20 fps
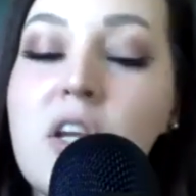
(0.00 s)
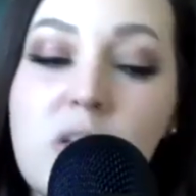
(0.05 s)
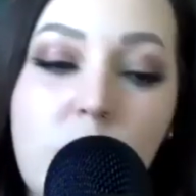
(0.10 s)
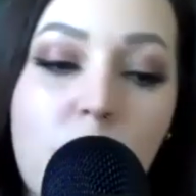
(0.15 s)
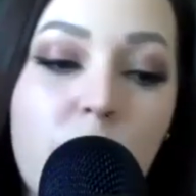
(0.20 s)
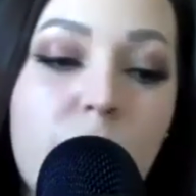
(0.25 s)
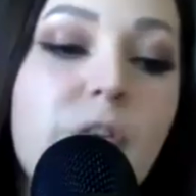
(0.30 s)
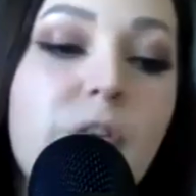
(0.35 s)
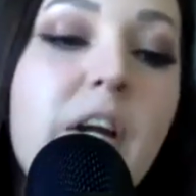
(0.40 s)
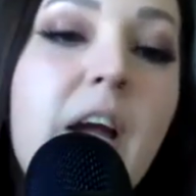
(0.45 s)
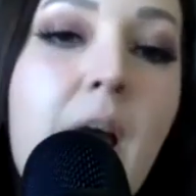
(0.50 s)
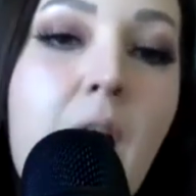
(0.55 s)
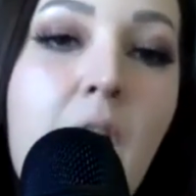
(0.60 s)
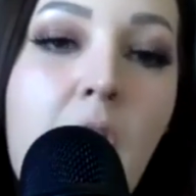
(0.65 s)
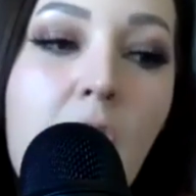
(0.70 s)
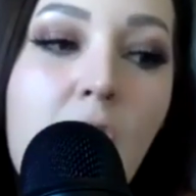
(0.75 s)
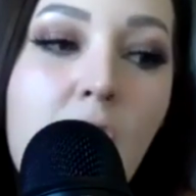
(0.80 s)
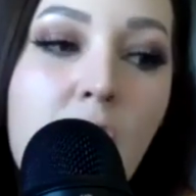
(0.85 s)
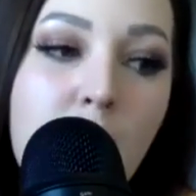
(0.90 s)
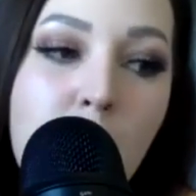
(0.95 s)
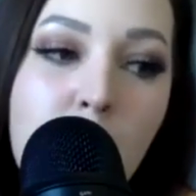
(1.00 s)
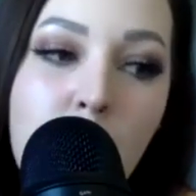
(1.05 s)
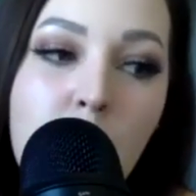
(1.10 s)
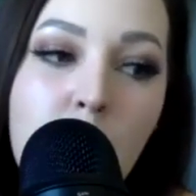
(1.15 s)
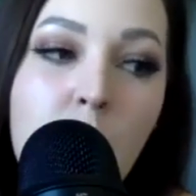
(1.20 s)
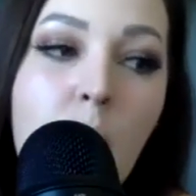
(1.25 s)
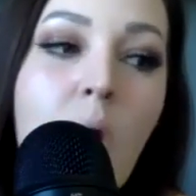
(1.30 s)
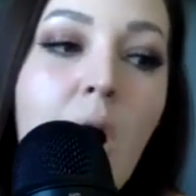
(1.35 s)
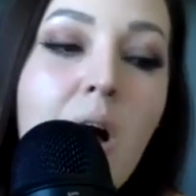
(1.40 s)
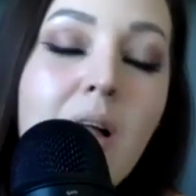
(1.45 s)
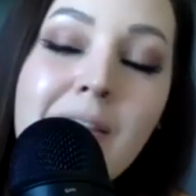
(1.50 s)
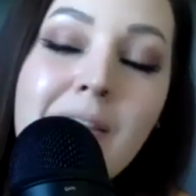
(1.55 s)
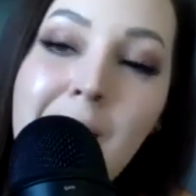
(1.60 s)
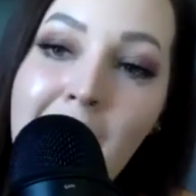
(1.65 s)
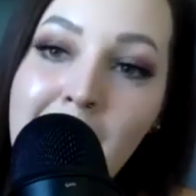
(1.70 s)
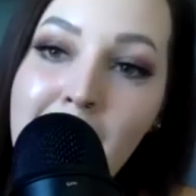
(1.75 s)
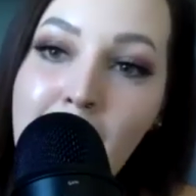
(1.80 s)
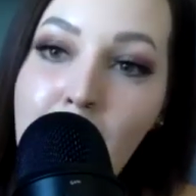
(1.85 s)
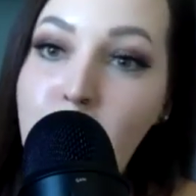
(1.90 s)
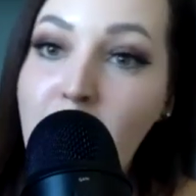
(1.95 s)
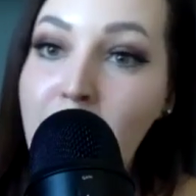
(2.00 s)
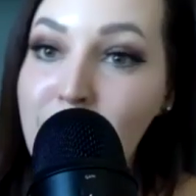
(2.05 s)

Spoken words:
Don't forget, new lineup